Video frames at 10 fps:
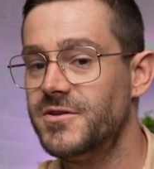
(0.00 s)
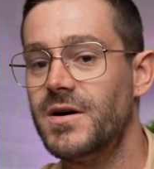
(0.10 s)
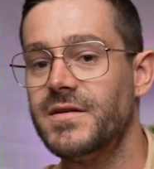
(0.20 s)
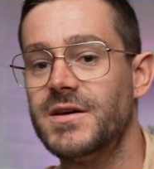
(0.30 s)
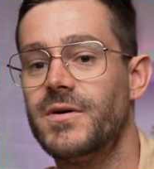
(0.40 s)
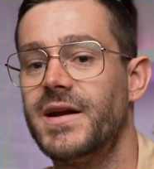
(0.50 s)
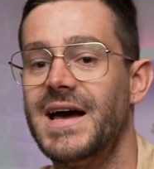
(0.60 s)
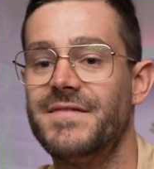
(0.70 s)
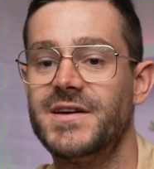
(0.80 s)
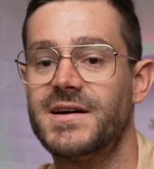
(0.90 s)
you only want to
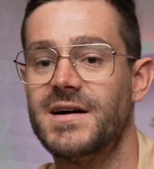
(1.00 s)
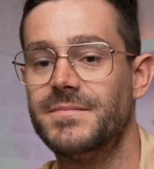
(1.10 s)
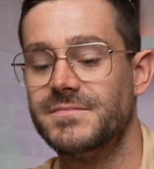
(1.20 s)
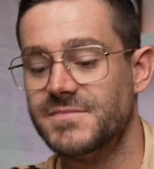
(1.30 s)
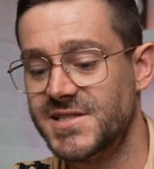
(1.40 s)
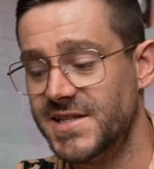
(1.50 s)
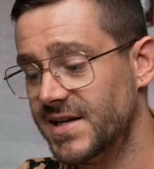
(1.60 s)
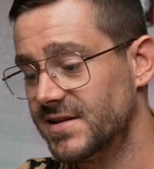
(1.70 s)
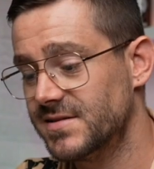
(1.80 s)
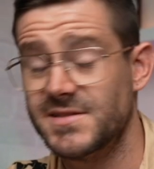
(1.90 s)
have income
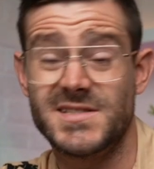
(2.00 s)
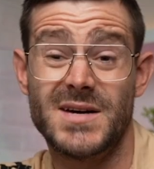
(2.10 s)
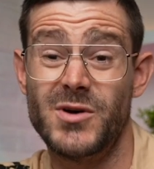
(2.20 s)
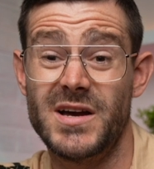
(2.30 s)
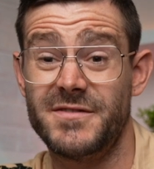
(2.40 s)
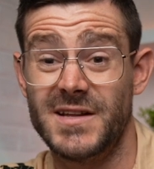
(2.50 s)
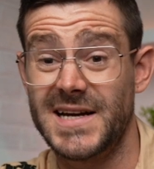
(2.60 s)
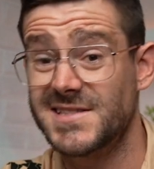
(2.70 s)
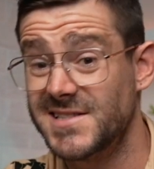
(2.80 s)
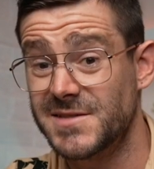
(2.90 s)
sitting in somewhere for
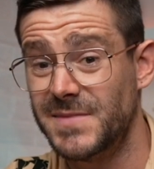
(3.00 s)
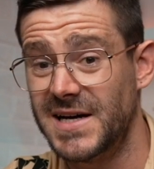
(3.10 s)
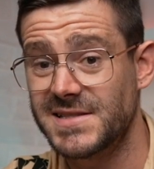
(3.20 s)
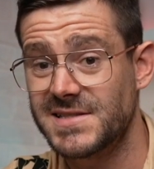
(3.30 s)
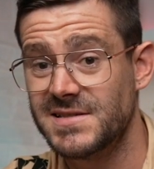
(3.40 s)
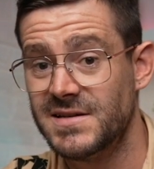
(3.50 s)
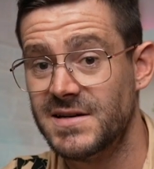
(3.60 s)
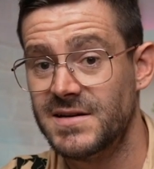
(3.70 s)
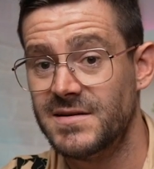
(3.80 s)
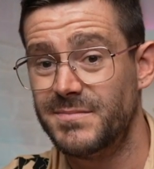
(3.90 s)
like 6 months,
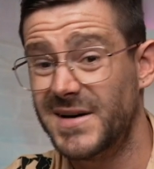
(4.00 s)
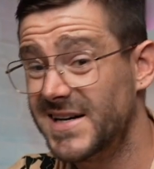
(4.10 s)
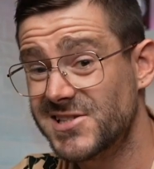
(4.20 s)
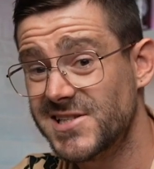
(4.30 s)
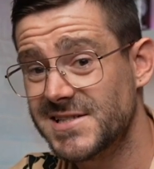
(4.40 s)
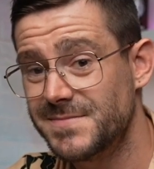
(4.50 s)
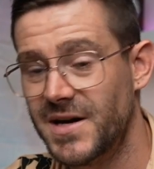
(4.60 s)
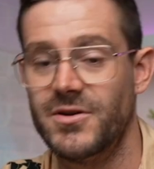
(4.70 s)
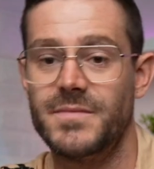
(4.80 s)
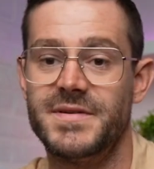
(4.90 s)
buying shares
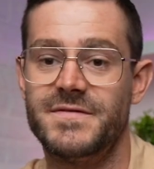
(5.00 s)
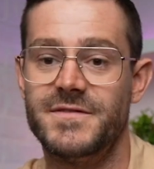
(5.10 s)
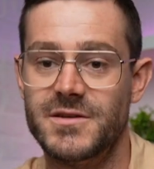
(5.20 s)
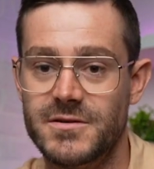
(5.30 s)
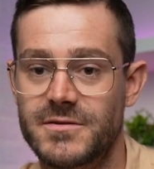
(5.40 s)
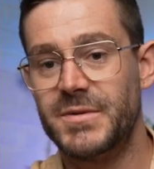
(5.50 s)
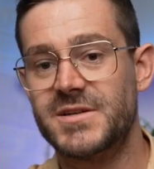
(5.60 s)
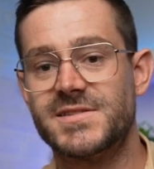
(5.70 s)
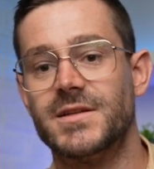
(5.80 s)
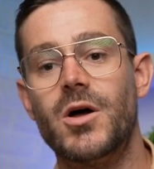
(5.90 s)
might not be for you
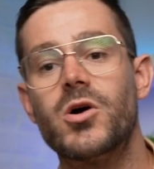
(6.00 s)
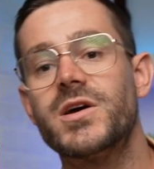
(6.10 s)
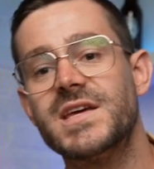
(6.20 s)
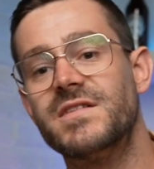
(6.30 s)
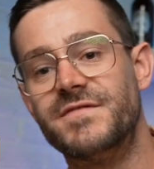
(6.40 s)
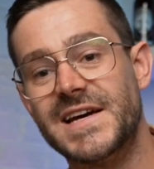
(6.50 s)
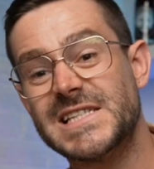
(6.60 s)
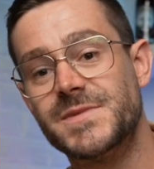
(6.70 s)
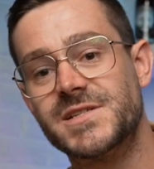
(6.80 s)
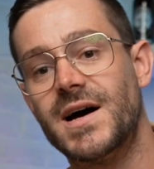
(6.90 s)
because the longer the
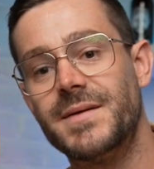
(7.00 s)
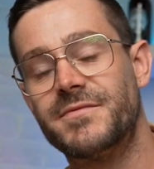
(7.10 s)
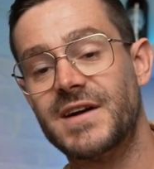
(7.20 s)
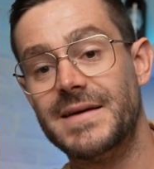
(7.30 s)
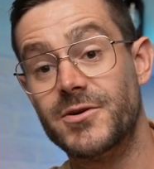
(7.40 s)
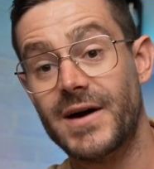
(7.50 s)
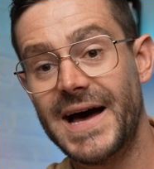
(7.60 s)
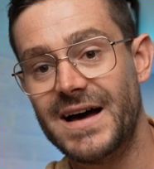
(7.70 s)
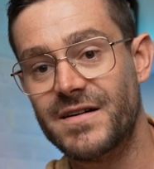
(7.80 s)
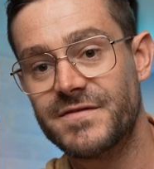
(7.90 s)
investment time frame you
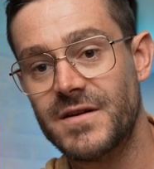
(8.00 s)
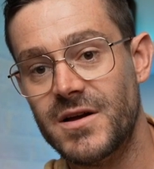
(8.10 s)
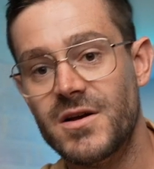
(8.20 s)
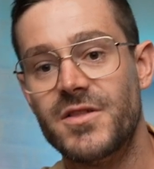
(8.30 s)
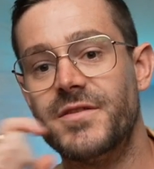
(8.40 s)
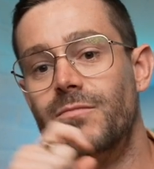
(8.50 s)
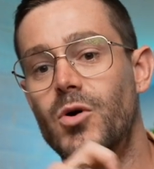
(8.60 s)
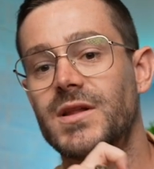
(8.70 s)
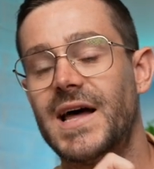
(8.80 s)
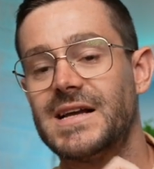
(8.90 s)
have, the
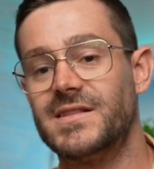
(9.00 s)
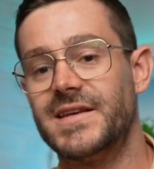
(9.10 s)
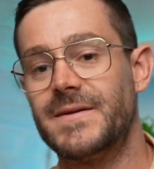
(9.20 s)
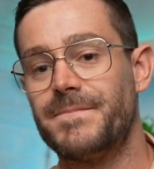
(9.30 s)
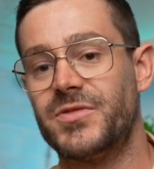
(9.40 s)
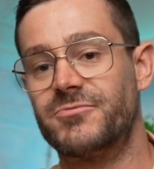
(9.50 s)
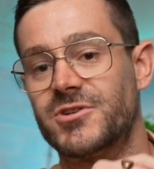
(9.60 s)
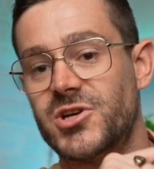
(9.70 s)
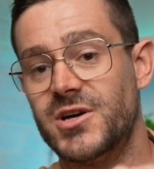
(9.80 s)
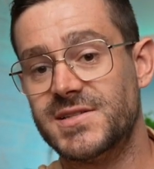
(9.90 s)
more likely the
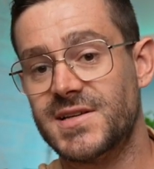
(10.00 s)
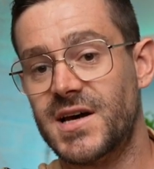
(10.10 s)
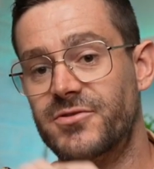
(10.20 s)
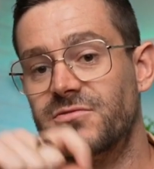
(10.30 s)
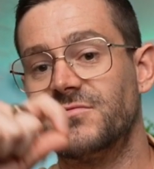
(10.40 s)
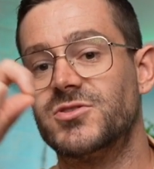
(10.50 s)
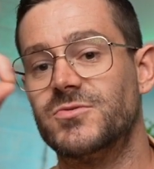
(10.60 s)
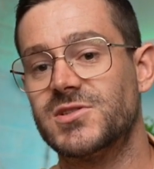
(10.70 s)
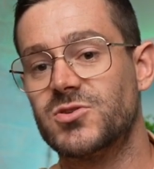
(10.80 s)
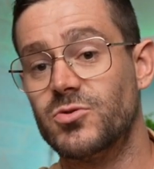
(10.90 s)
returns are to do
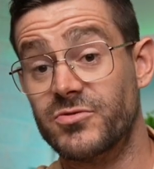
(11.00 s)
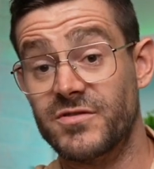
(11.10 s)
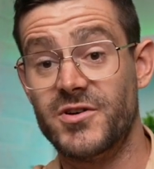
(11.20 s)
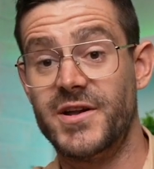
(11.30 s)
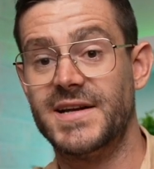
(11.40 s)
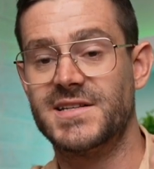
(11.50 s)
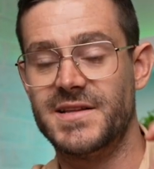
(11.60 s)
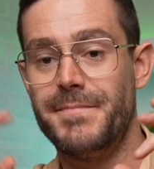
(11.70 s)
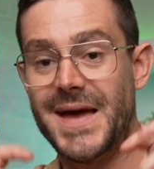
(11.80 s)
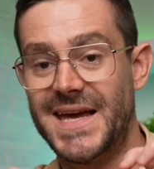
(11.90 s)
what's called reverting to the
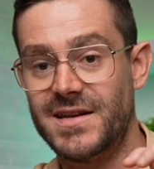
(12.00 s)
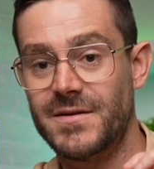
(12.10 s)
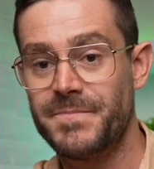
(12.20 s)
mean,